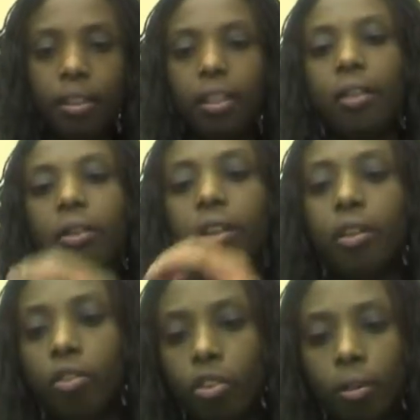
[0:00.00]
Zico is a
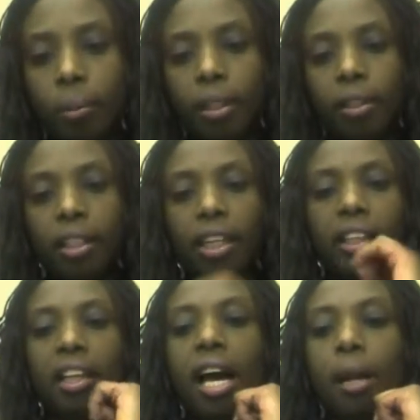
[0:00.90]
good front man. He has
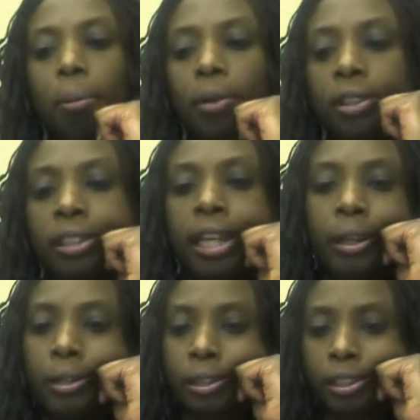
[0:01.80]
a lot of
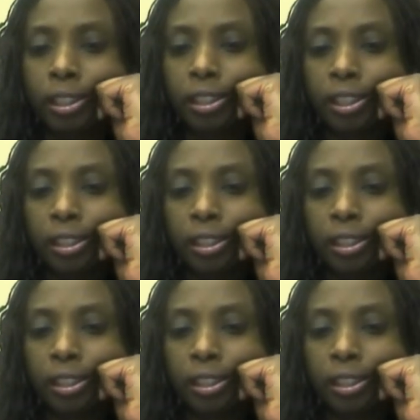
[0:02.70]
personality, doesn't